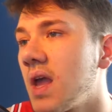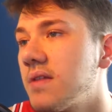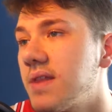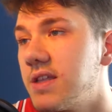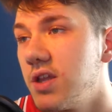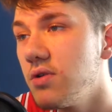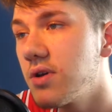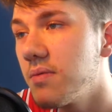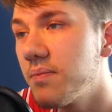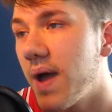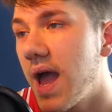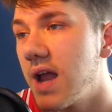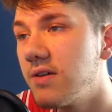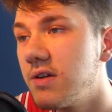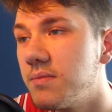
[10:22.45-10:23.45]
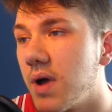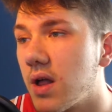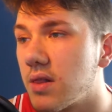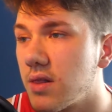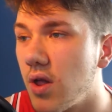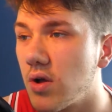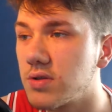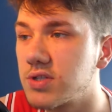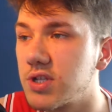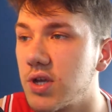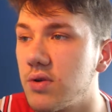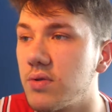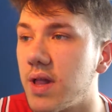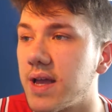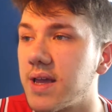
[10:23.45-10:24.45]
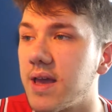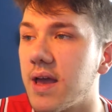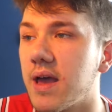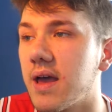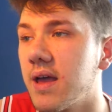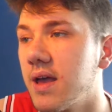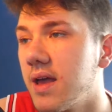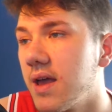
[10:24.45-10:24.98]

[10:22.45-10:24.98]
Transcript: They do compare him a lot to like an